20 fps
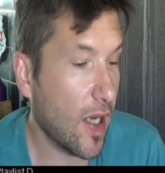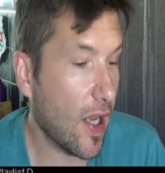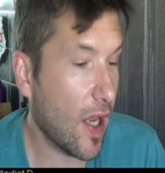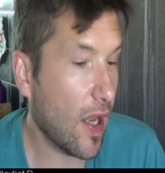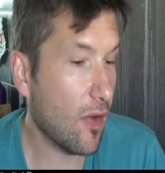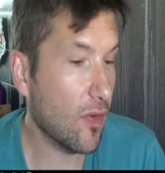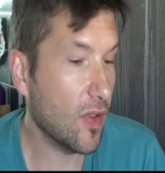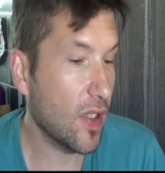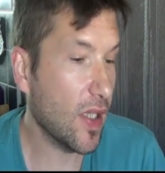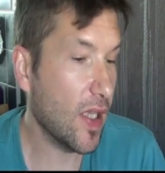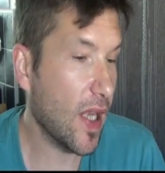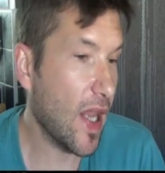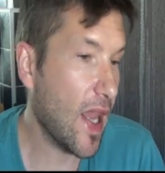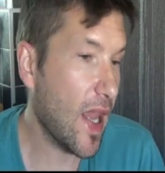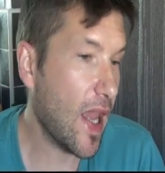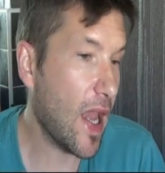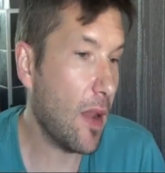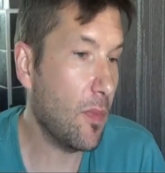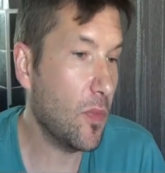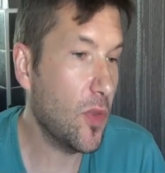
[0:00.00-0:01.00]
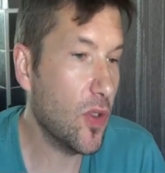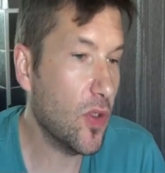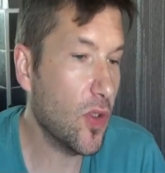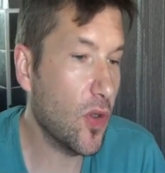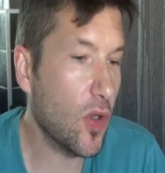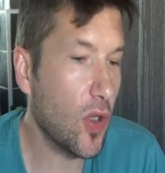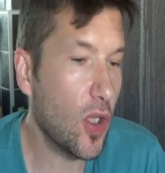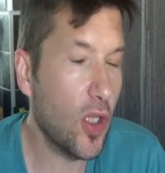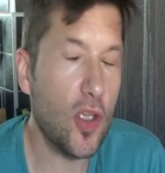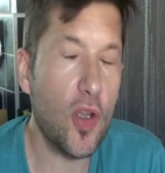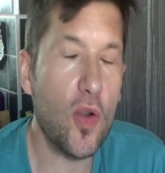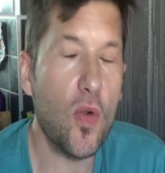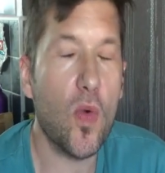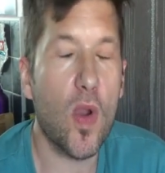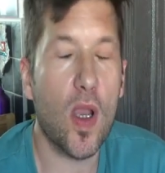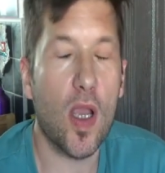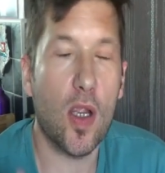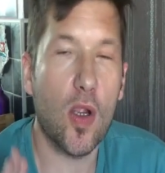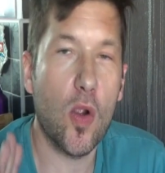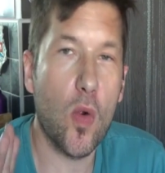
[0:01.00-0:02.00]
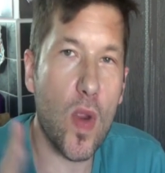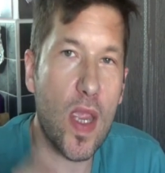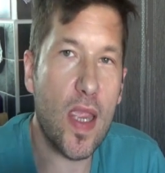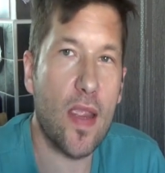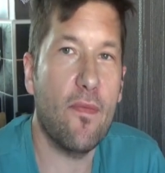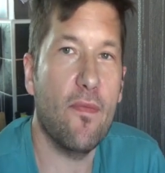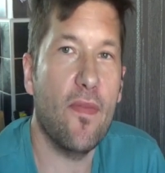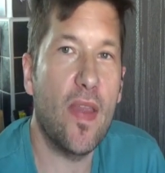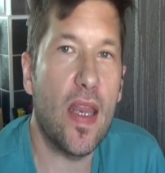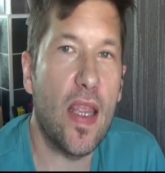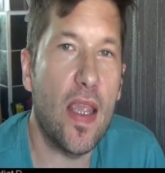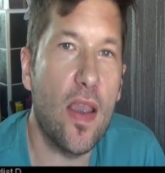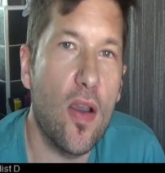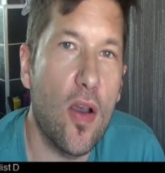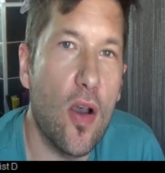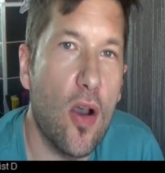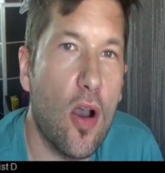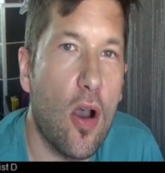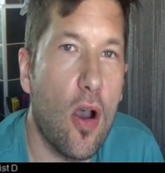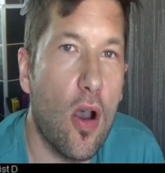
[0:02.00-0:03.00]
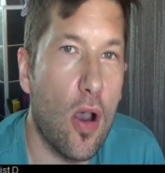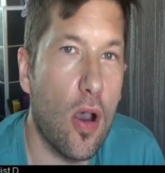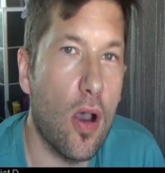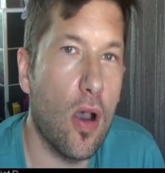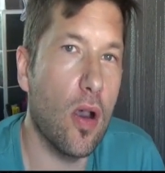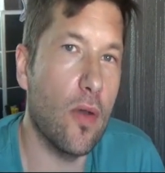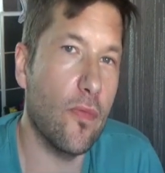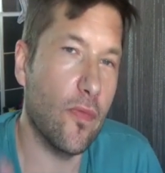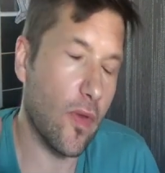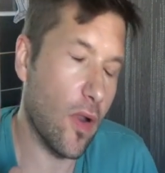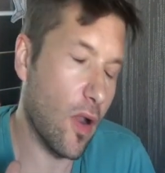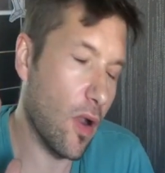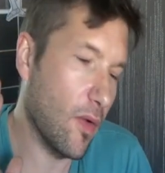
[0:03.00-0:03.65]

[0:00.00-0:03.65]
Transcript: Now today I'm just going to do a quick video of